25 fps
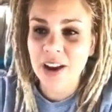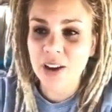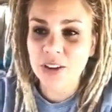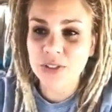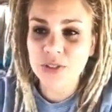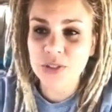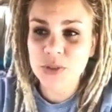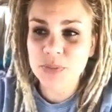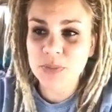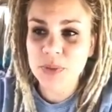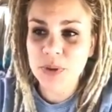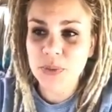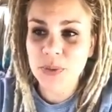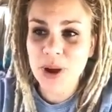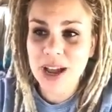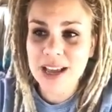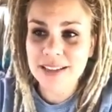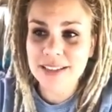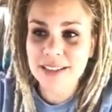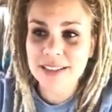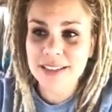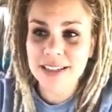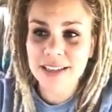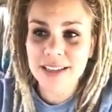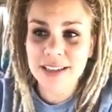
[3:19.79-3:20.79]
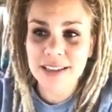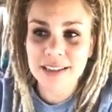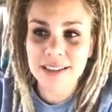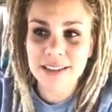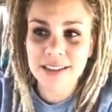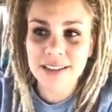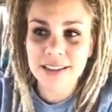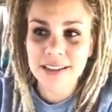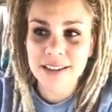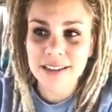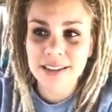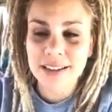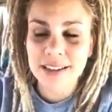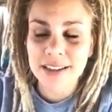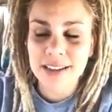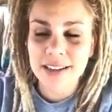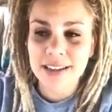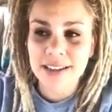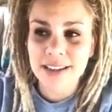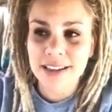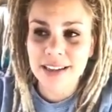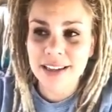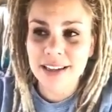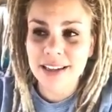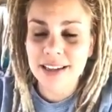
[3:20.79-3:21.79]
I'll just be resting
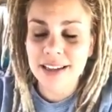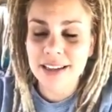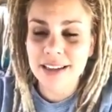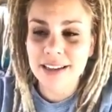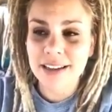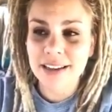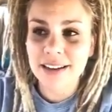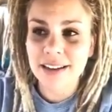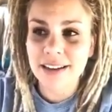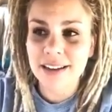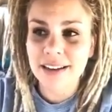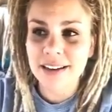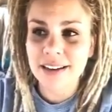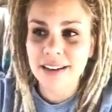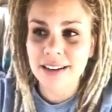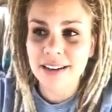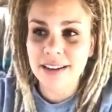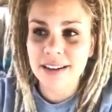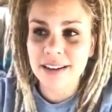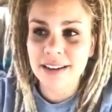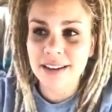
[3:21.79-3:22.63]
in